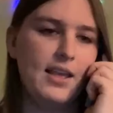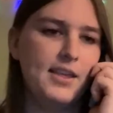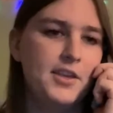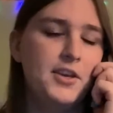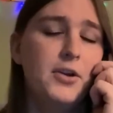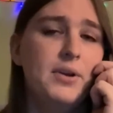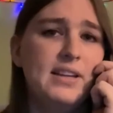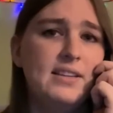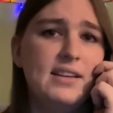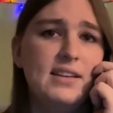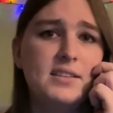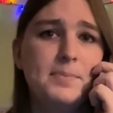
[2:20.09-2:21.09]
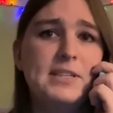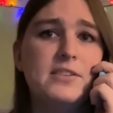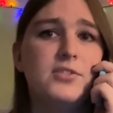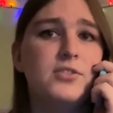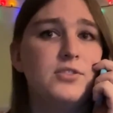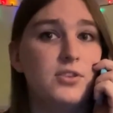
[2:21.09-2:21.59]
You know, it's been
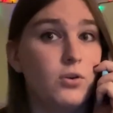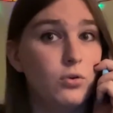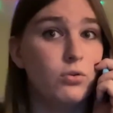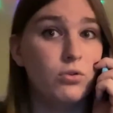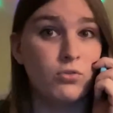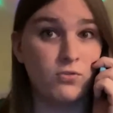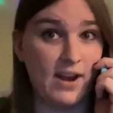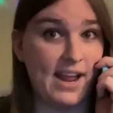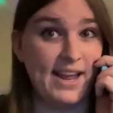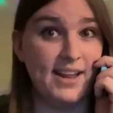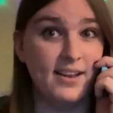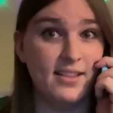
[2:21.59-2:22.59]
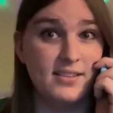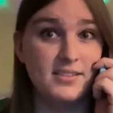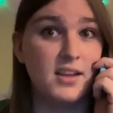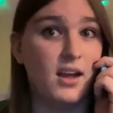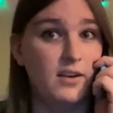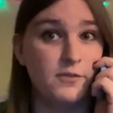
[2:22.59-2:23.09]
so great, this
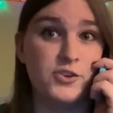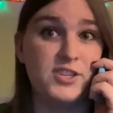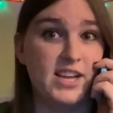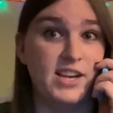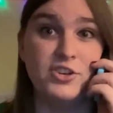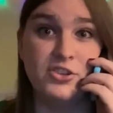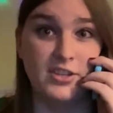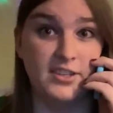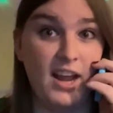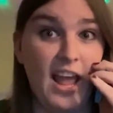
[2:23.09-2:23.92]
conversation.